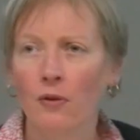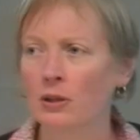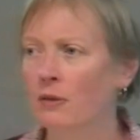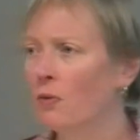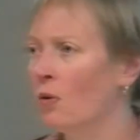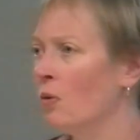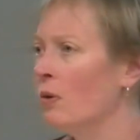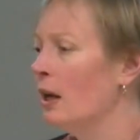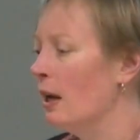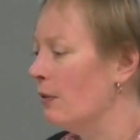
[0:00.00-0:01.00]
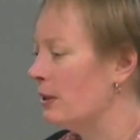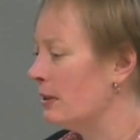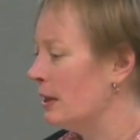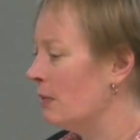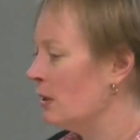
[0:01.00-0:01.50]
first of all, if it's
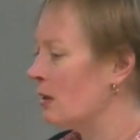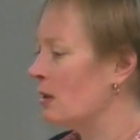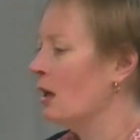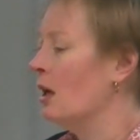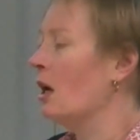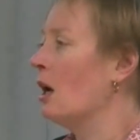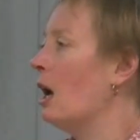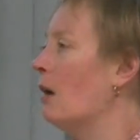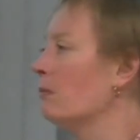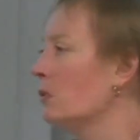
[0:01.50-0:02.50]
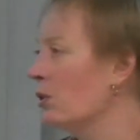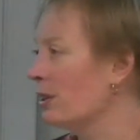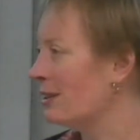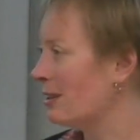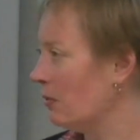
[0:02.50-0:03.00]
sediment, you
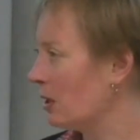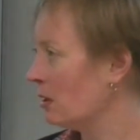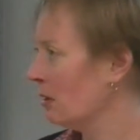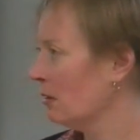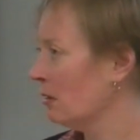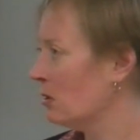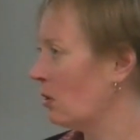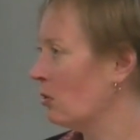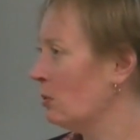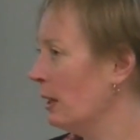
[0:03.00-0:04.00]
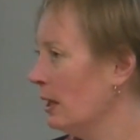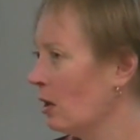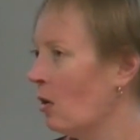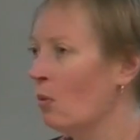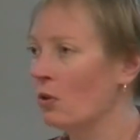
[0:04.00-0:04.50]
can sieve it. So
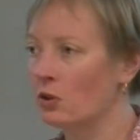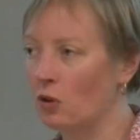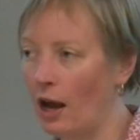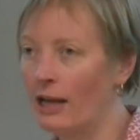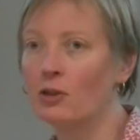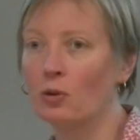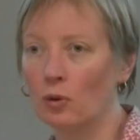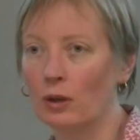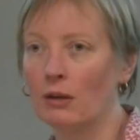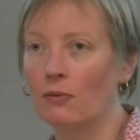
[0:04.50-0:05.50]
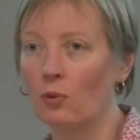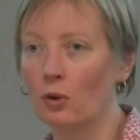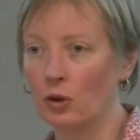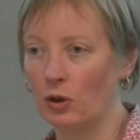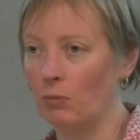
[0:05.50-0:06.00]
depending on what size you're looking
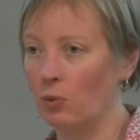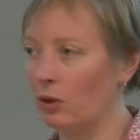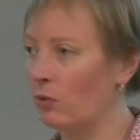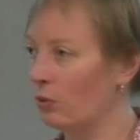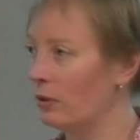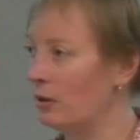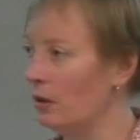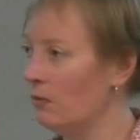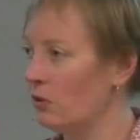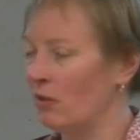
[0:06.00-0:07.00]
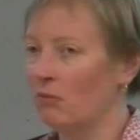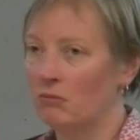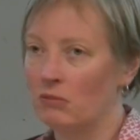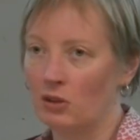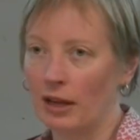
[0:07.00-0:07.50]
for, you can put it through a sieve, so
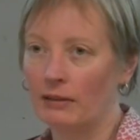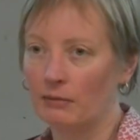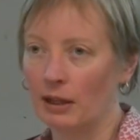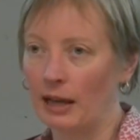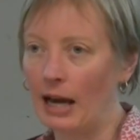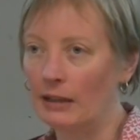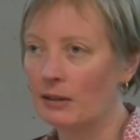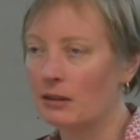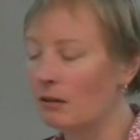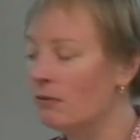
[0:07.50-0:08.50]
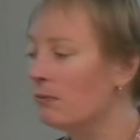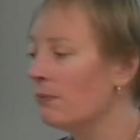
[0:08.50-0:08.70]
just like a garden sieve.